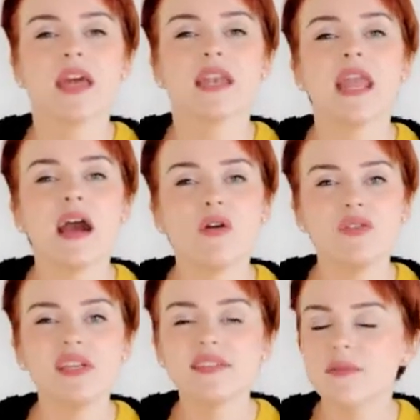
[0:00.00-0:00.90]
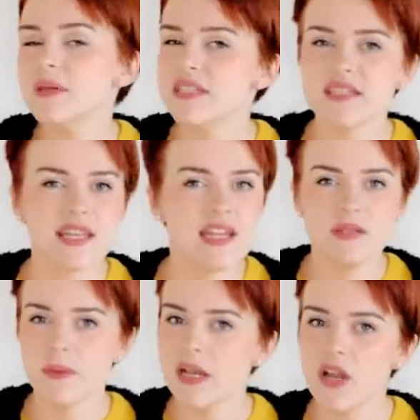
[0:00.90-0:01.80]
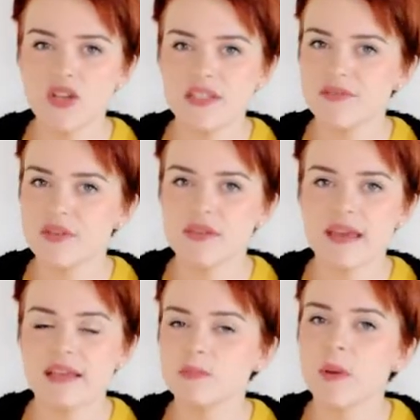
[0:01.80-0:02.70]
Now, this can be dictated by loads of different things,